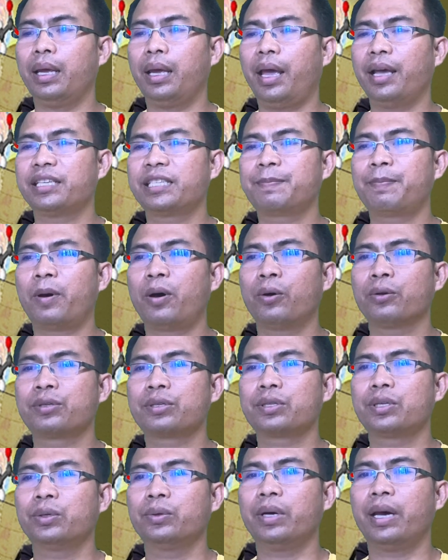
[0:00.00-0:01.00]

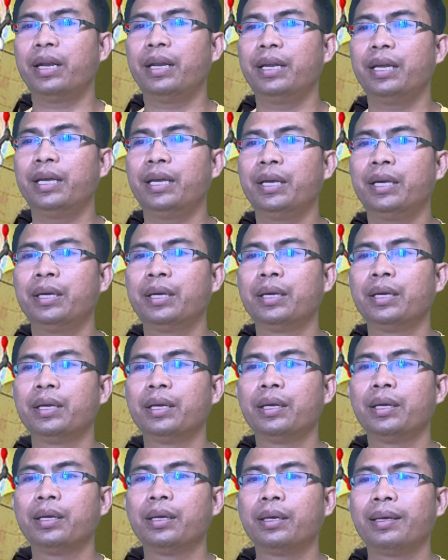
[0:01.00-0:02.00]
exposed to any
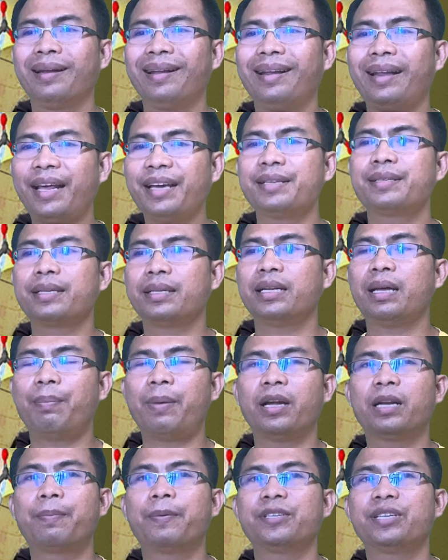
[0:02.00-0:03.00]
lesson
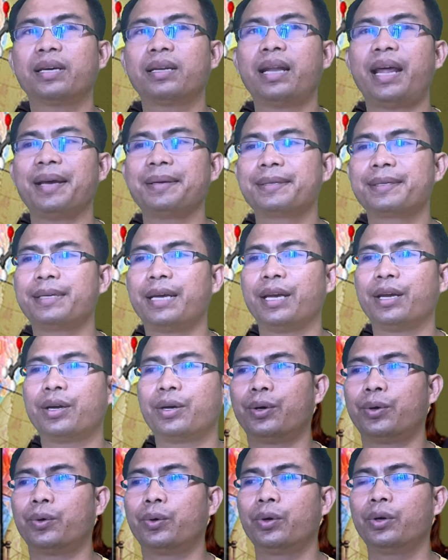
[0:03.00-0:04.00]
about the project life
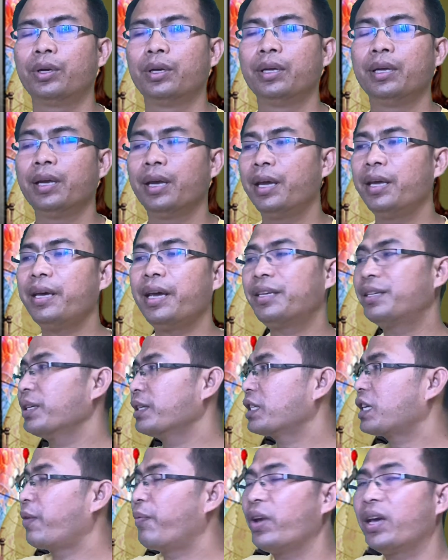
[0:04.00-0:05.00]
cycle, here
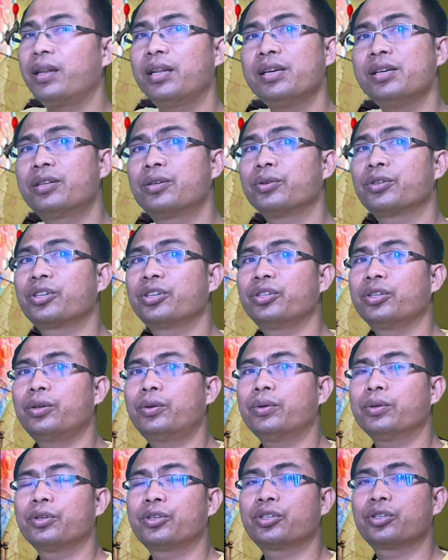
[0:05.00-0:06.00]
just quickly to
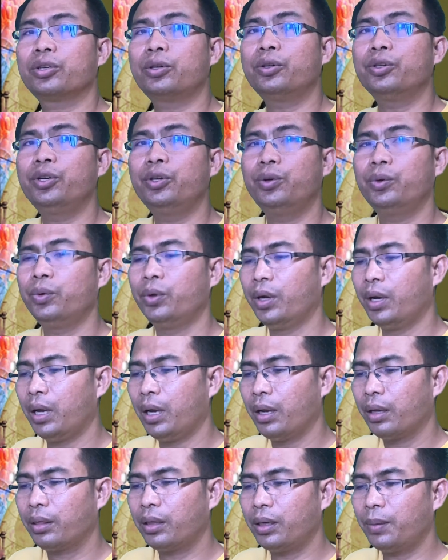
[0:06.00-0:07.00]
show you
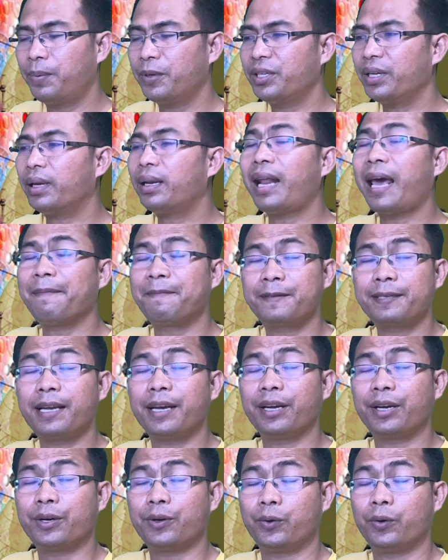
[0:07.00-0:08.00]
the project life
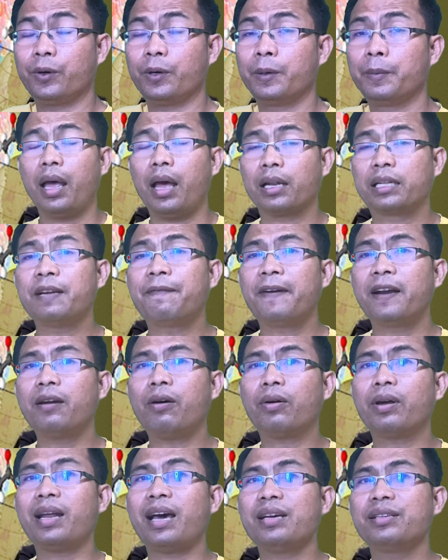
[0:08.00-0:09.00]
cycle. Different
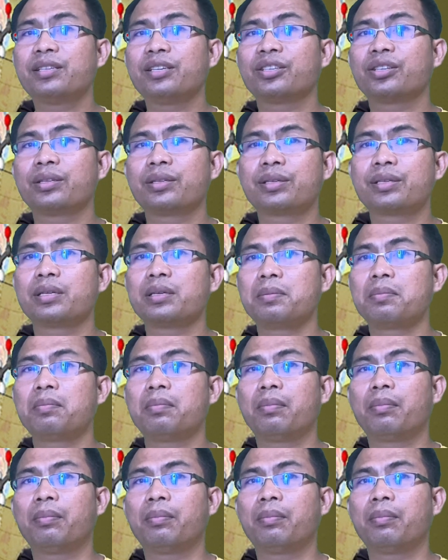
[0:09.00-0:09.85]
organizations